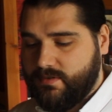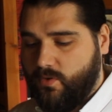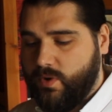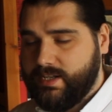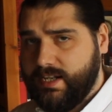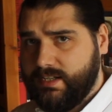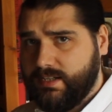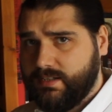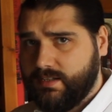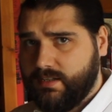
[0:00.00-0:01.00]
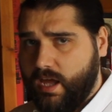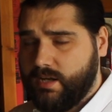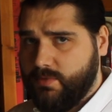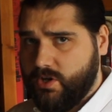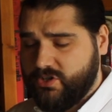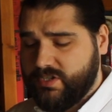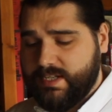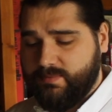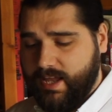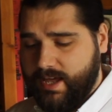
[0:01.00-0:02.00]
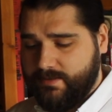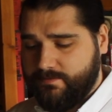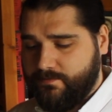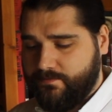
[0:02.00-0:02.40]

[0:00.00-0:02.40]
We needed an emergency plan.